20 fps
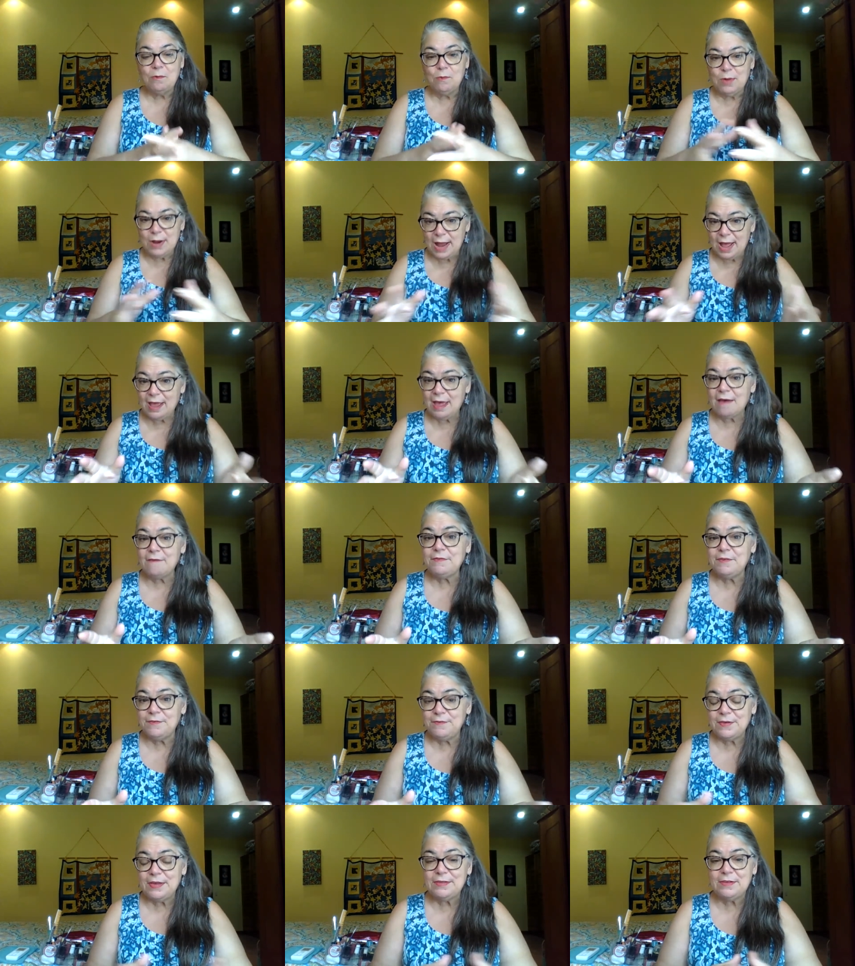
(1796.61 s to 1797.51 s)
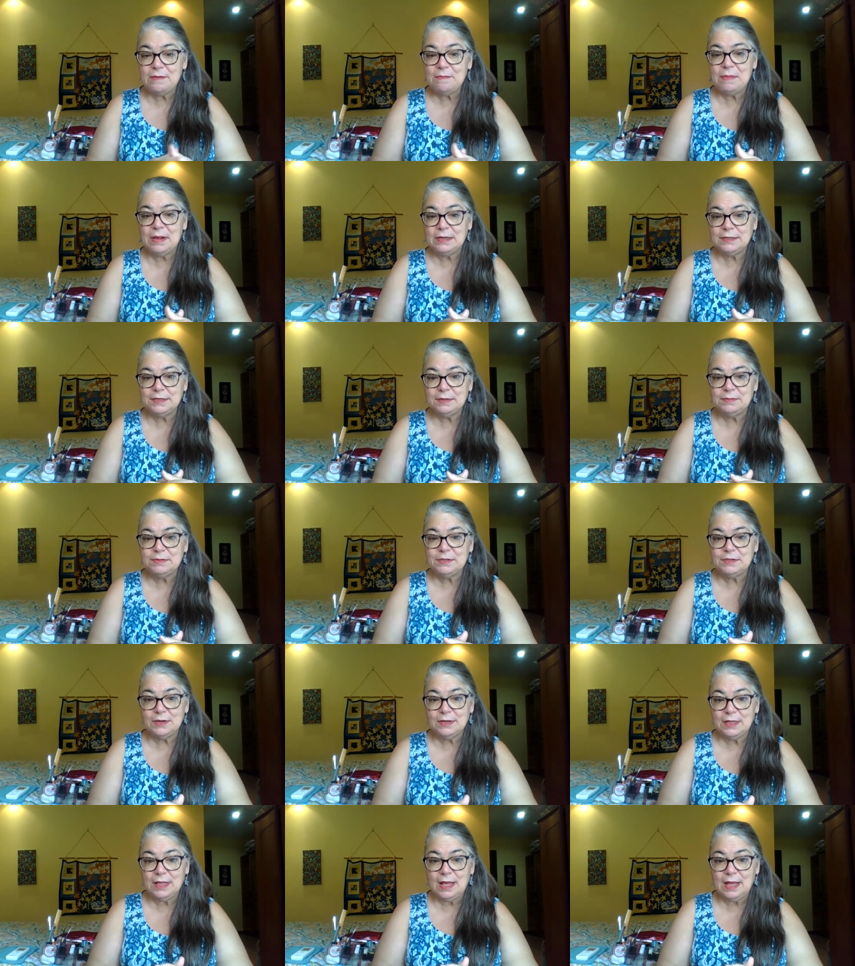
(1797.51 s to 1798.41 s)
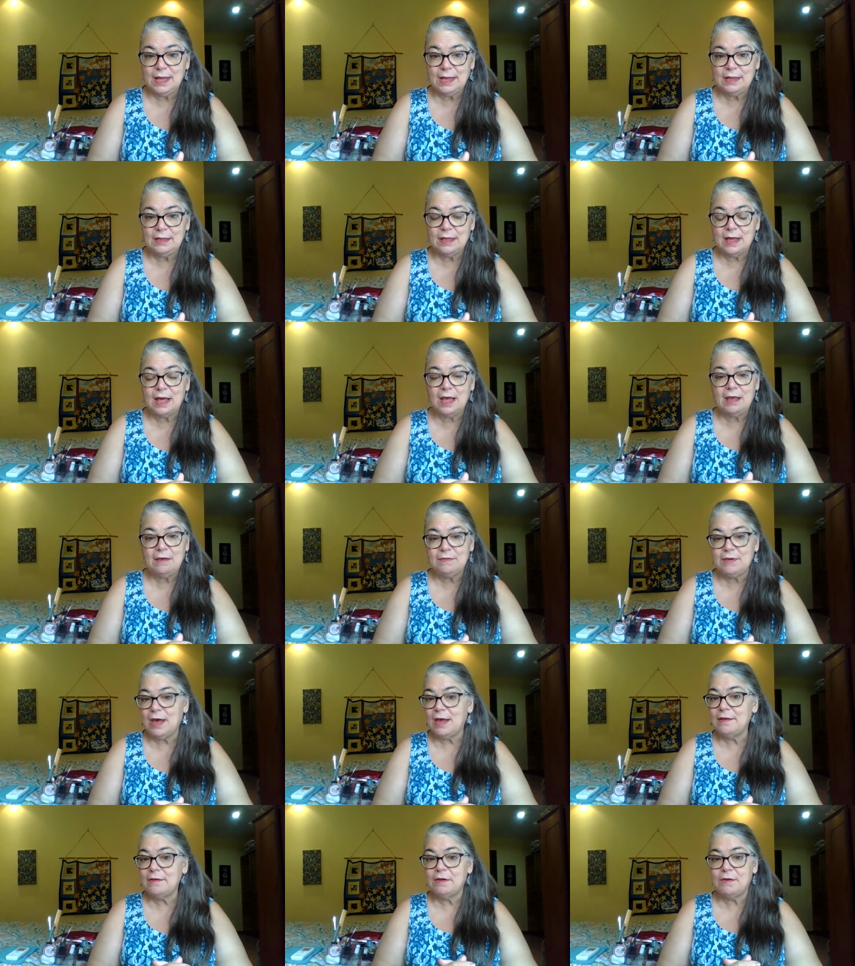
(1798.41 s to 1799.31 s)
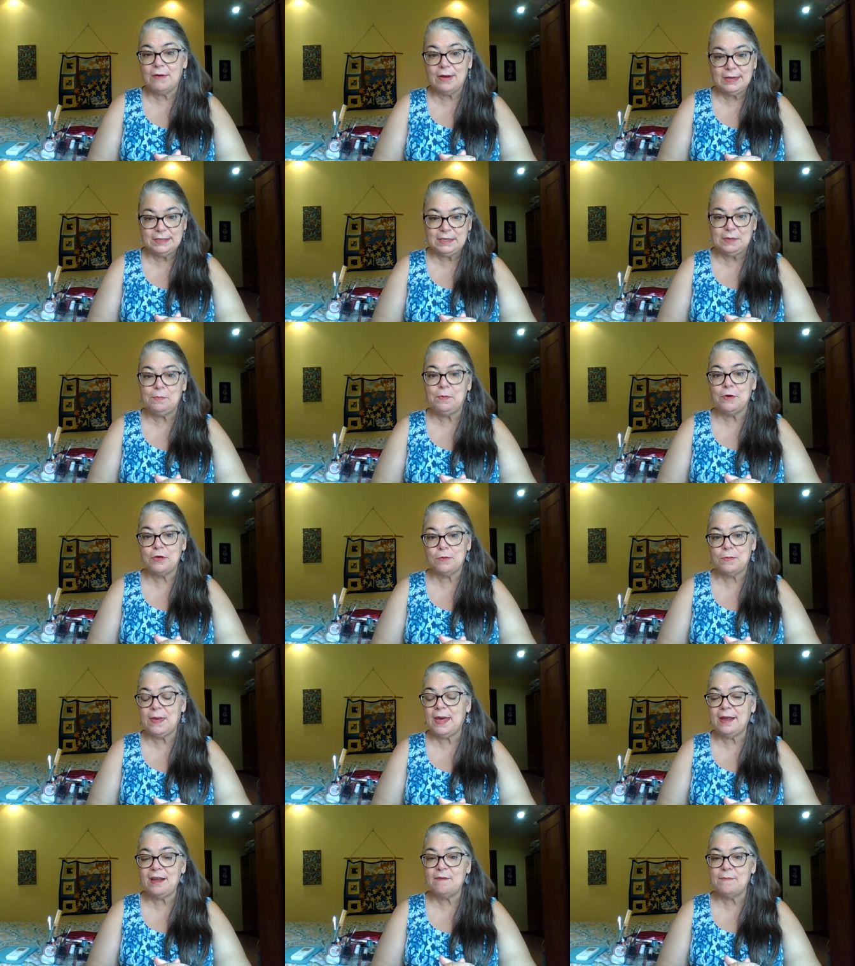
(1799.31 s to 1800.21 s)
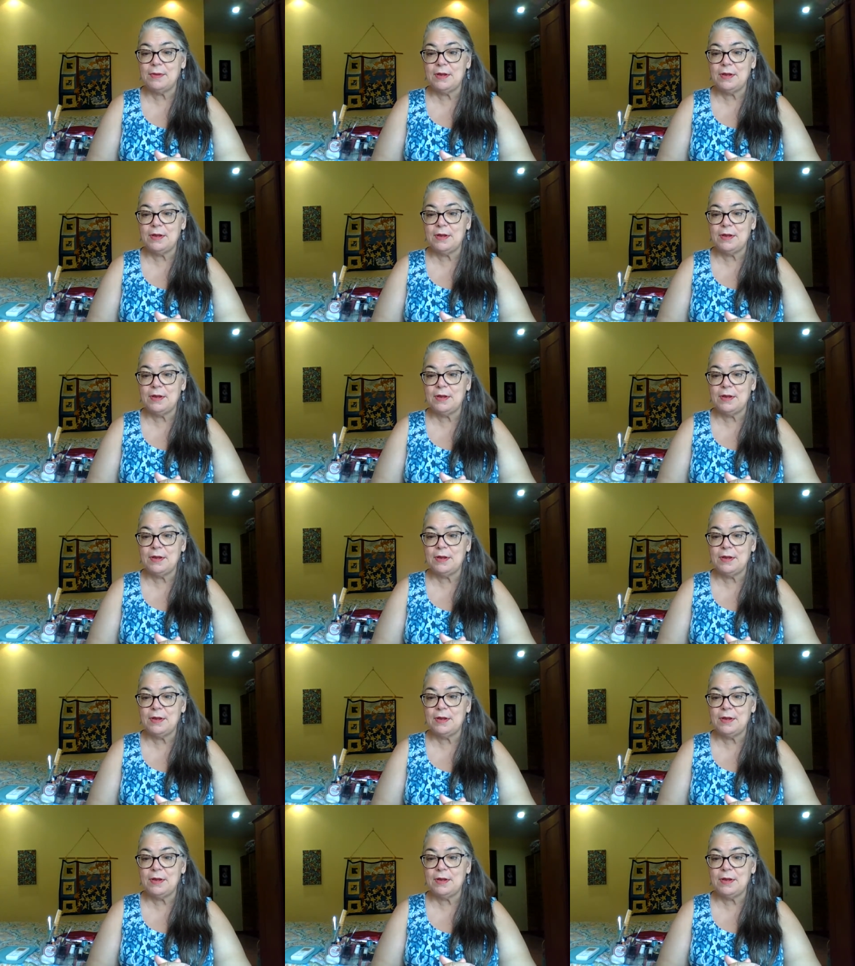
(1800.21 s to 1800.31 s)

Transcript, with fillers: when I have defended Muslims online, I have gotten crazy pushback.